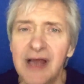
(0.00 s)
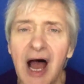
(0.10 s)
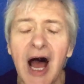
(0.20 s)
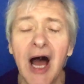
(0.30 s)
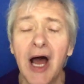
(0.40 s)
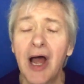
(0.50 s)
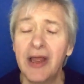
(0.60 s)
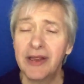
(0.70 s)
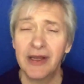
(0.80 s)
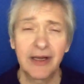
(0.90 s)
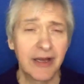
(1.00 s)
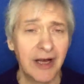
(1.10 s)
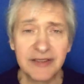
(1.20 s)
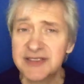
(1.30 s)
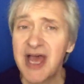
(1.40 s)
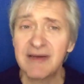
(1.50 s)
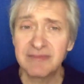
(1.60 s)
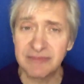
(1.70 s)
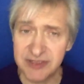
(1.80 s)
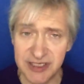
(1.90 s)
I got this
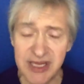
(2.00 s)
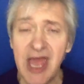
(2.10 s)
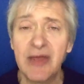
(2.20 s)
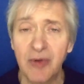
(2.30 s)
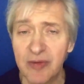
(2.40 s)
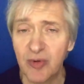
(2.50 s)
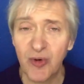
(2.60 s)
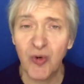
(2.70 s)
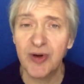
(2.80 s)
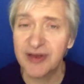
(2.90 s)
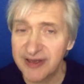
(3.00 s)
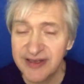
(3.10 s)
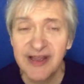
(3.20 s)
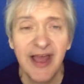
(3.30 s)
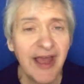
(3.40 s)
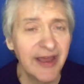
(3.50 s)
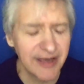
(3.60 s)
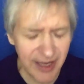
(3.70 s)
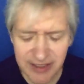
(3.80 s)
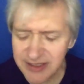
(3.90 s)
happened today when I'm recording, and
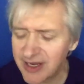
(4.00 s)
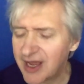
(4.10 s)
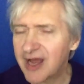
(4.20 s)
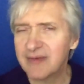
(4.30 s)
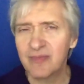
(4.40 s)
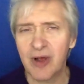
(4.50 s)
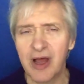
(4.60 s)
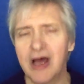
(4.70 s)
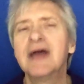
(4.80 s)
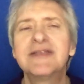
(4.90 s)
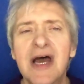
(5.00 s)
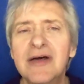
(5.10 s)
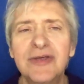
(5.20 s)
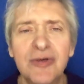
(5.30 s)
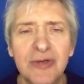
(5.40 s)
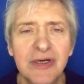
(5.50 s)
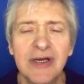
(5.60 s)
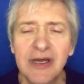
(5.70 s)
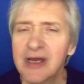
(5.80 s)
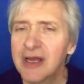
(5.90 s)
I, am I tell you,
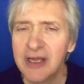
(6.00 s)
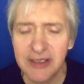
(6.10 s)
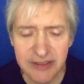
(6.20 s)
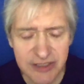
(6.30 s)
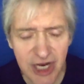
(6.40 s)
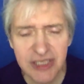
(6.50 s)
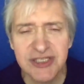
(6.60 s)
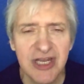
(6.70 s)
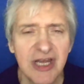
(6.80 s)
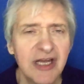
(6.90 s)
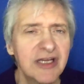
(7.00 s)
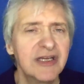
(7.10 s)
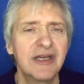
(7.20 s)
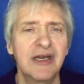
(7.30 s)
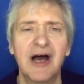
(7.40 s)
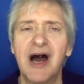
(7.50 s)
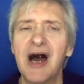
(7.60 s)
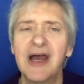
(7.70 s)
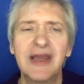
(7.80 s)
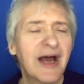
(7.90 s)
it just
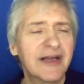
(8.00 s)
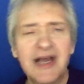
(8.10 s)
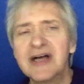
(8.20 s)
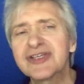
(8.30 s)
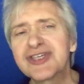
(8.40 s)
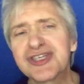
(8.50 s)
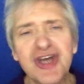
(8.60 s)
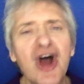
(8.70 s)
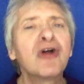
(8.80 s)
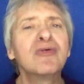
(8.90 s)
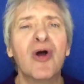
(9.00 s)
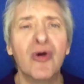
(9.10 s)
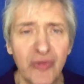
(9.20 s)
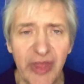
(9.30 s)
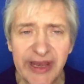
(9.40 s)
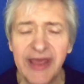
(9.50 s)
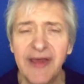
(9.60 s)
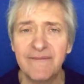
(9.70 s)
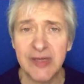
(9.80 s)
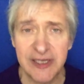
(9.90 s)
I I got sorrow that
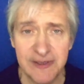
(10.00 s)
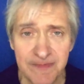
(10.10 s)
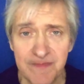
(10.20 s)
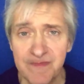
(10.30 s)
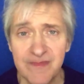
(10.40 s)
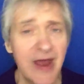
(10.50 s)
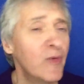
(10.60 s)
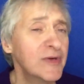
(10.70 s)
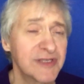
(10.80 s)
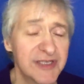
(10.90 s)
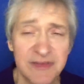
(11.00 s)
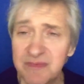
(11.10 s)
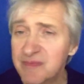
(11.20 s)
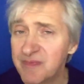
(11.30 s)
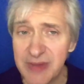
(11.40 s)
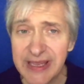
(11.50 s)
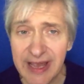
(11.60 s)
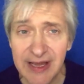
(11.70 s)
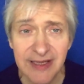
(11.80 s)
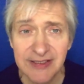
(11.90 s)
hit me. Now it wasn't just me.
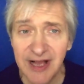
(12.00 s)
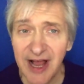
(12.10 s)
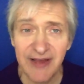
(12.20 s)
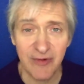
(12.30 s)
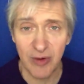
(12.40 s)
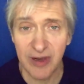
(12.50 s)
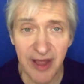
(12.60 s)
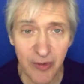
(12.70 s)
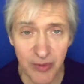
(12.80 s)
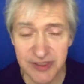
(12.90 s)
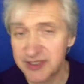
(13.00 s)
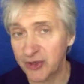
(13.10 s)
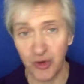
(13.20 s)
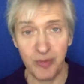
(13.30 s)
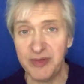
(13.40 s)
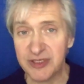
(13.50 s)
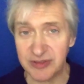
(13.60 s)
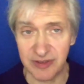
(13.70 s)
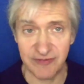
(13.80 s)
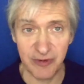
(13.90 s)
I, I have a lot of reasons I could be
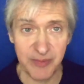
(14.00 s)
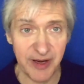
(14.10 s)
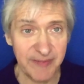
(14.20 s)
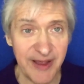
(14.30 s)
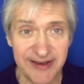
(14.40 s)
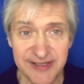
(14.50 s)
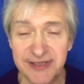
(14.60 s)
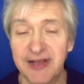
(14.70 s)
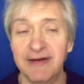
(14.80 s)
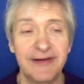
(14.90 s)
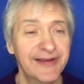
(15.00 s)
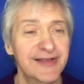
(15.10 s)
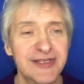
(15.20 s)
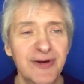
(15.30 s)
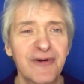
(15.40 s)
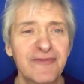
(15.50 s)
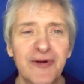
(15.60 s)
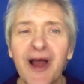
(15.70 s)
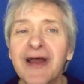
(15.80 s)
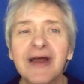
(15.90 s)
sorrowful, but I'm not necessarily a sorrowful
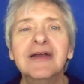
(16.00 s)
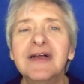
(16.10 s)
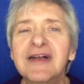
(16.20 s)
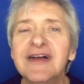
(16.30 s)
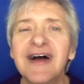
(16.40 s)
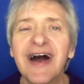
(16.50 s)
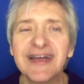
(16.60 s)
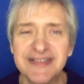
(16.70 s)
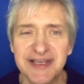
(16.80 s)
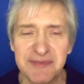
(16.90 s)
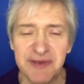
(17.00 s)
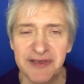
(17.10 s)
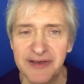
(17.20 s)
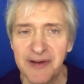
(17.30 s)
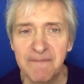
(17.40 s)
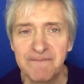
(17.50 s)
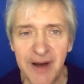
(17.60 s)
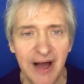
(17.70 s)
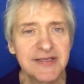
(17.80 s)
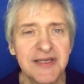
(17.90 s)
guy. I, I tend to be
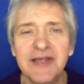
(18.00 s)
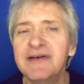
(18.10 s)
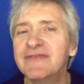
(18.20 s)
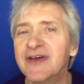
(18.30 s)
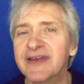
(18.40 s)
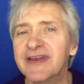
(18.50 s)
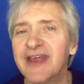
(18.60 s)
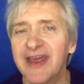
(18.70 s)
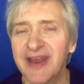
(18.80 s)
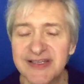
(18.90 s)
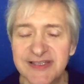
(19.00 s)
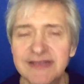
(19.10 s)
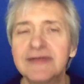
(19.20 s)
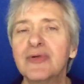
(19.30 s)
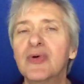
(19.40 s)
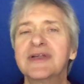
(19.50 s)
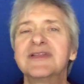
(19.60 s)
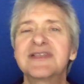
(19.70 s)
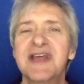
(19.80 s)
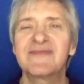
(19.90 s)
positive and, and I see the Lord in the
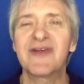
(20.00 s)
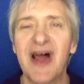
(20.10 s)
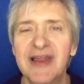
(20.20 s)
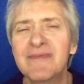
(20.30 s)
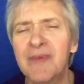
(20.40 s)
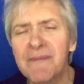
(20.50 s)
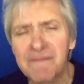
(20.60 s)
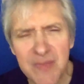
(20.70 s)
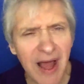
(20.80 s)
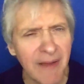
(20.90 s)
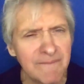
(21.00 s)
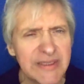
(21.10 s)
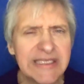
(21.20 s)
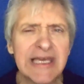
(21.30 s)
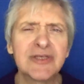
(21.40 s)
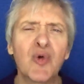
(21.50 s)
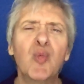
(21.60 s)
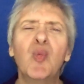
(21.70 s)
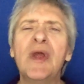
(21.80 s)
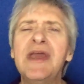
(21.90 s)
same light, but I began to
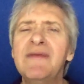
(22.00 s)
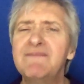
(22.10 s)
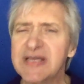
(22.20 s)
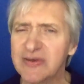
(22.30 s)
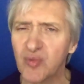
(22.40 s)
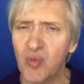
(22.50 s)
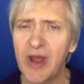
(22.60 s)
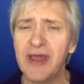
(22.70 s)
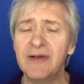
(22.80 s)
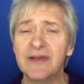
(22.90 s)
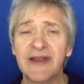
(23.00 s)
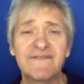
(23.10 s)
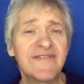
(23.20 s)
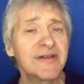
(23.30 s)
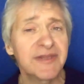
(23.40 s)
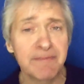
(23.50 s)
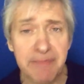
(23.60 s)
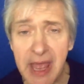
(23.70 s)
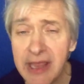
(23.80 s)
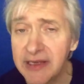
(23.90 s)
weep and wail and I felt the
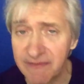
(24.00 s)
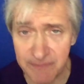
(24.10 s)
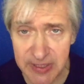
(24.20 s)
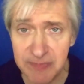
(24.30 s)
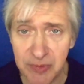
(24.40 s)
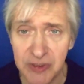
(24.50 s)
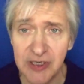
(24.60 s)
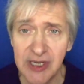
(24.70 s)
pain of people.